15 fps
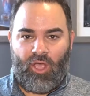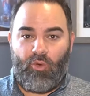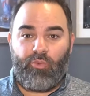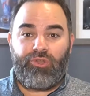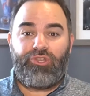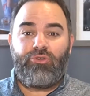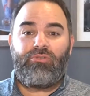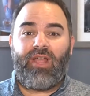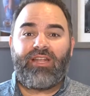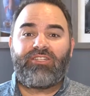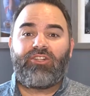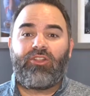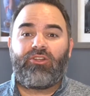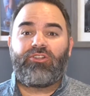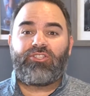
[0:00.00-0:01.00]
Would you like to
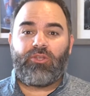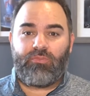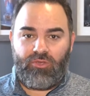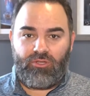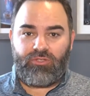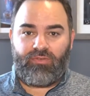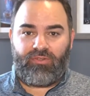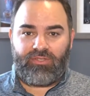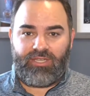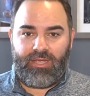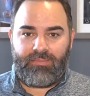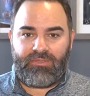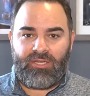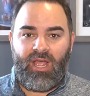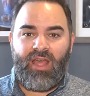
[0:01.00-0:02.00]
learn some useful
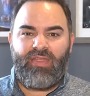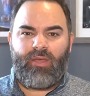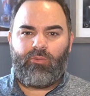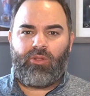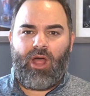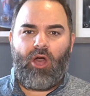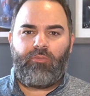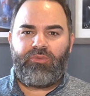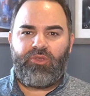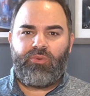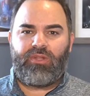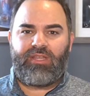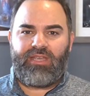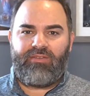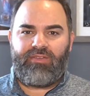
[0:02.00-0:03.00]
tips that will help you
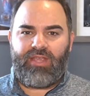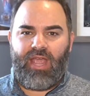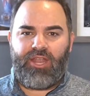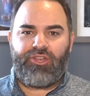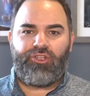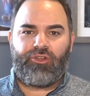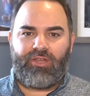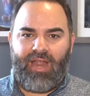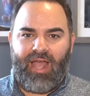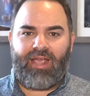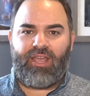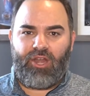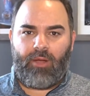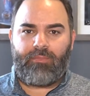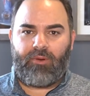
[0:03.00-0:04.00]
alleviate your neck
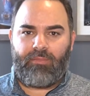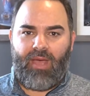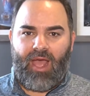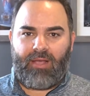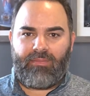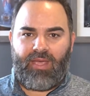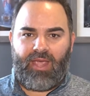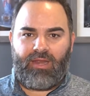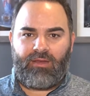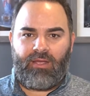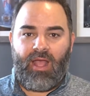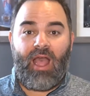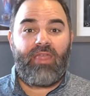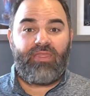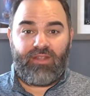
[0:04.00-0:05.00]
and upper back pain?
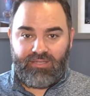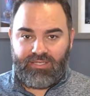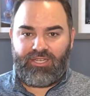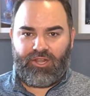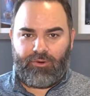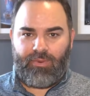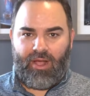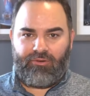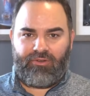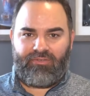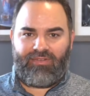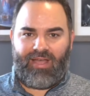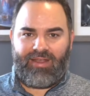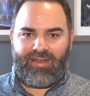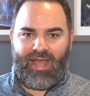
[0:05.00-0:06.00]
Then stick around to
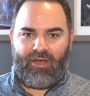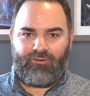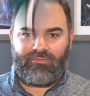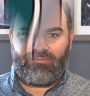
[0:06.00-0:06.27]
find out.